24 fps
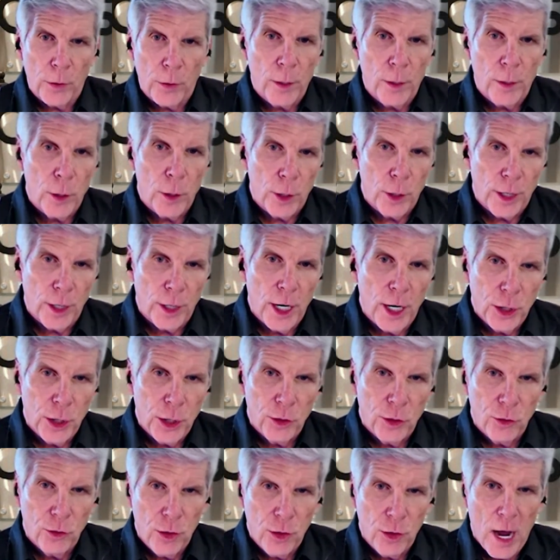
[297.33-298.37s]
with a
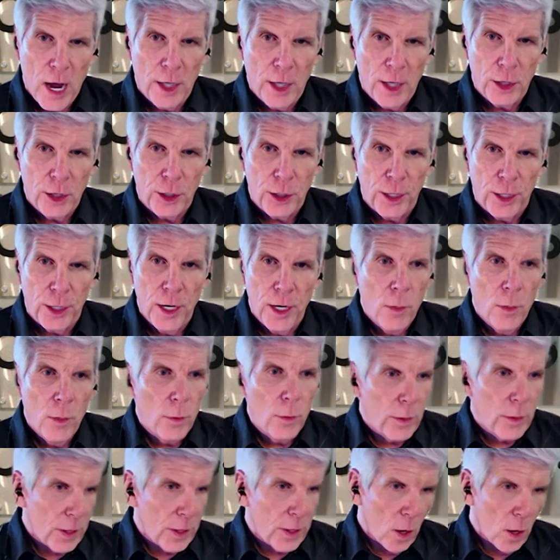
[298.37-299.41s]
communication strategy
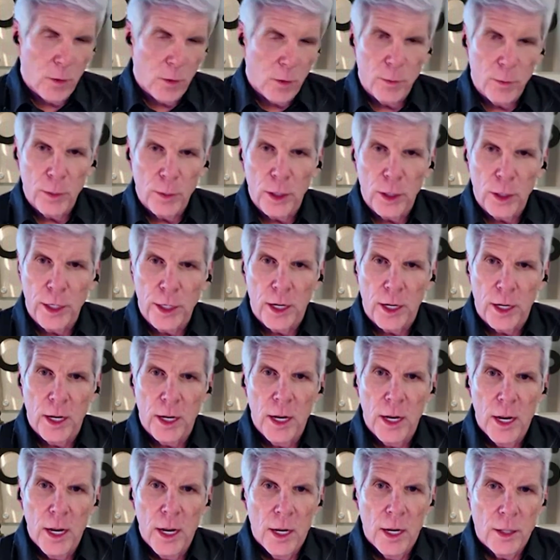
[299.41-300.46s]
with the help of
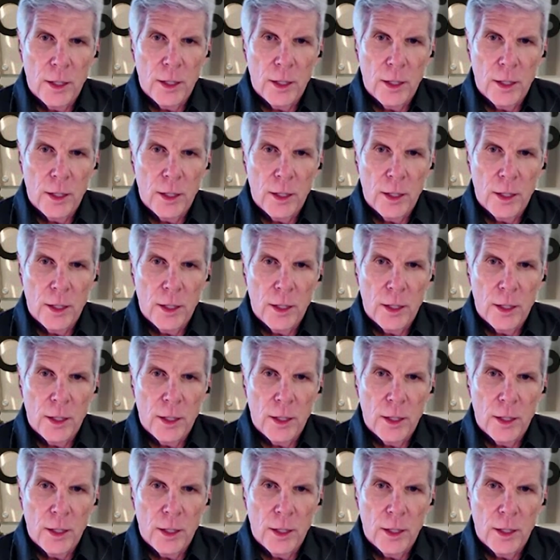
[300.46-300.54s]
Melinda